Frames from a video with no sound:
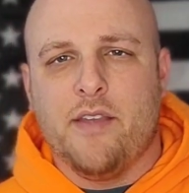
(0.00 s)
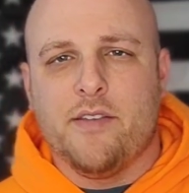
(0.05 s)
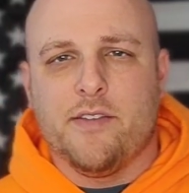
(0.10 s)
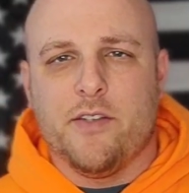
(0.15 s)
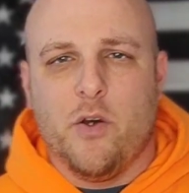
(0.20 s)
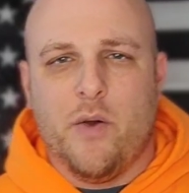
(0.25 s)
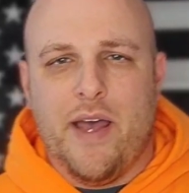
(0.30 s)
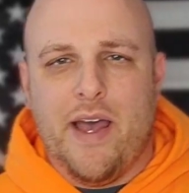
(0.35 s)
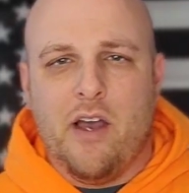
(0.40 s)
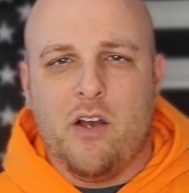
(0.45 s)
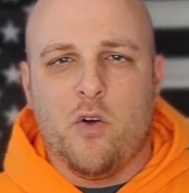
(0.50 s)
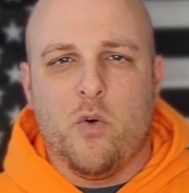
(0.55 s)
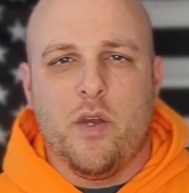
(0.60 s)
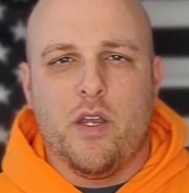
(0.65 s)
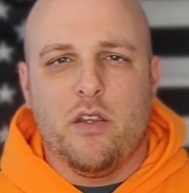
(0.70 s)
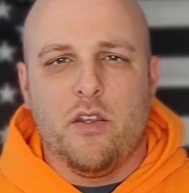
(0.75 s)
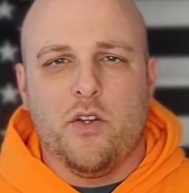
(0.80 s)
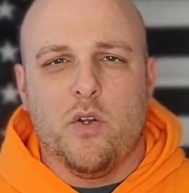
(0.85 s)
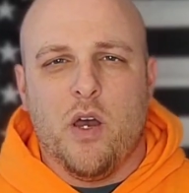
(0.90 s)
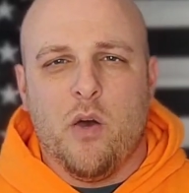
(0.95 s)
So how
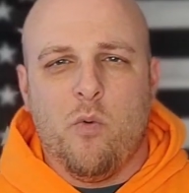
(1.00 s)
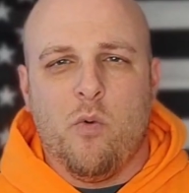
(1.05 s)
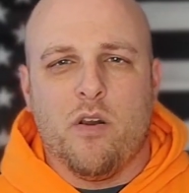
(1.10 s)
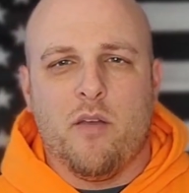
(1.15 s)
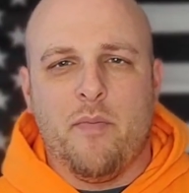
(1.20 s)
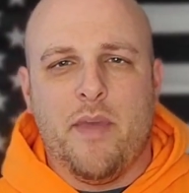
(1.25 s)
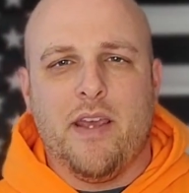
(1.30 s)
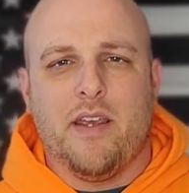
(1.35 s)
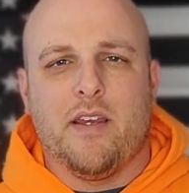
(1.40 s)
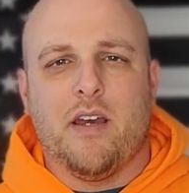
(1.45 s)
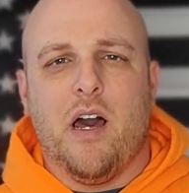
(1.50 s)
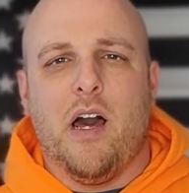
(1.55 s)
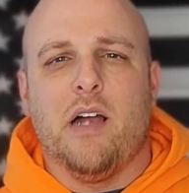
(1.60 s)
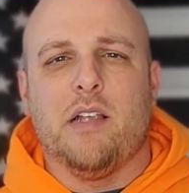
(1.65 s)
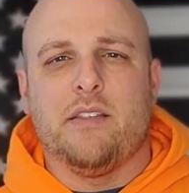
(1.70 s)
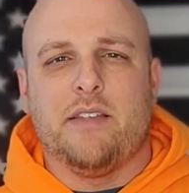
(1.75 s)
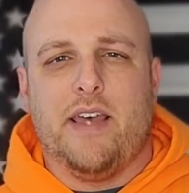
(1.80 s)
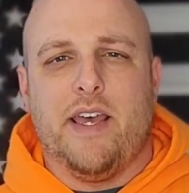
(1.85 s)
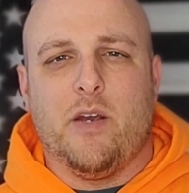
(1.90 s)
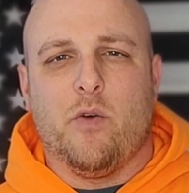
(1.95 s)
quickly do I want to make
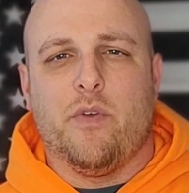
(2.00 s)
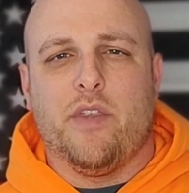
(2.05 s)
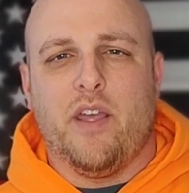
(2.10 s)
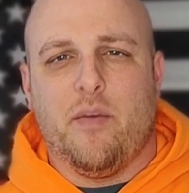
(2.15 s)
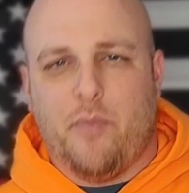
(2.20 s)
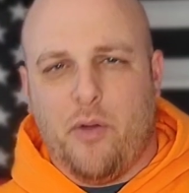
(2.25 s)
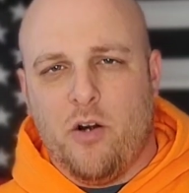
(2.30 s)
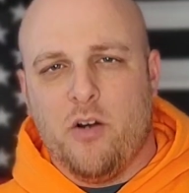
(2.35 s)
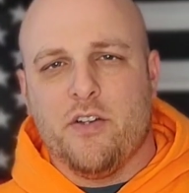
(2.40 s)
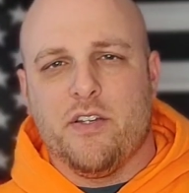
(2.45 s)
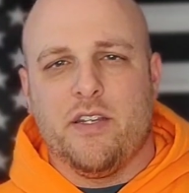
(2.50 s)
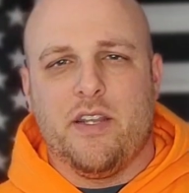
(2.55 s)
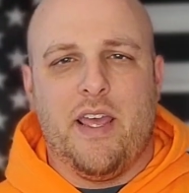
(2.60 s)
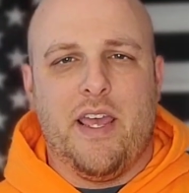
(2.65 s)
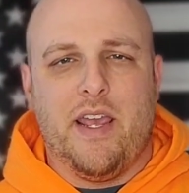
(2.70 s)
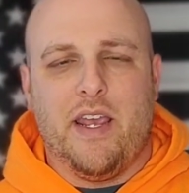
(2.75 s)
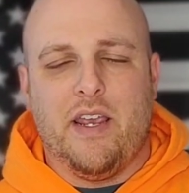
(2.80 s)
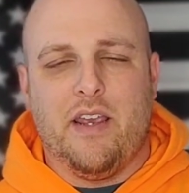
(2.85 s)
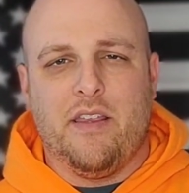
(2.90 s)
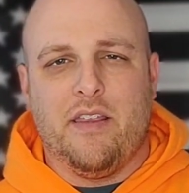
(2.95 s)
contact with that person
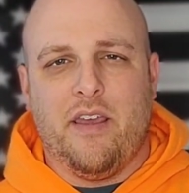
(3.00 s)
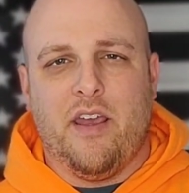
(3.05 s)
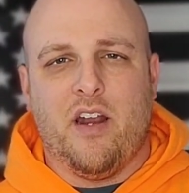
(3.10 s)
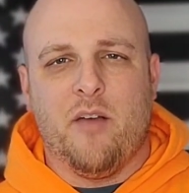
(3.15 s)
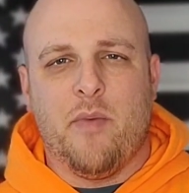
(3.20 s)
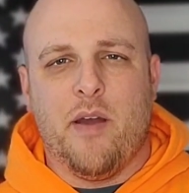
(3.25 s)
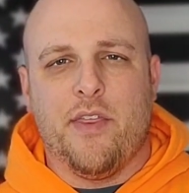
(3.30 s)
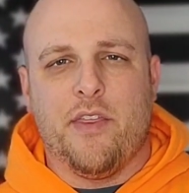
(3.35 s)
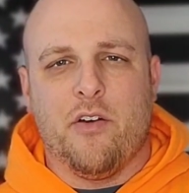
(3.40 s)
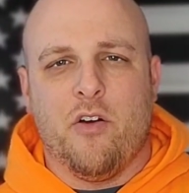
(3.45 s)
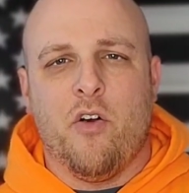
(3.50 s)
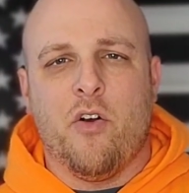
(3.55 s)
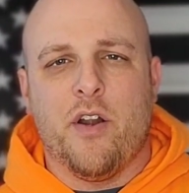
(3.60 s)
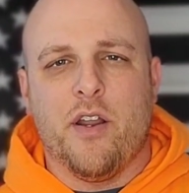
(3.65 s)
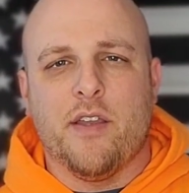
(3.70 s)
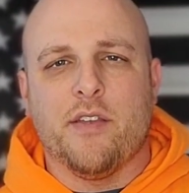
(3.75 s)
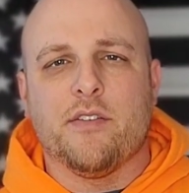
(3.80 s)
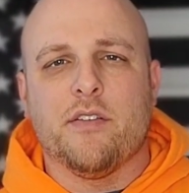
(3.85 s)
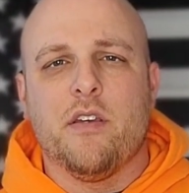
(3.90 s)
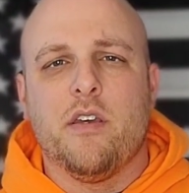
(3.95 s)
hanging in the air by the
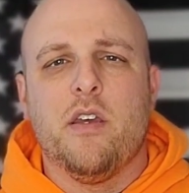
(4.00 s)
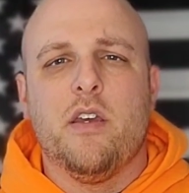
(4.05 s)
harness?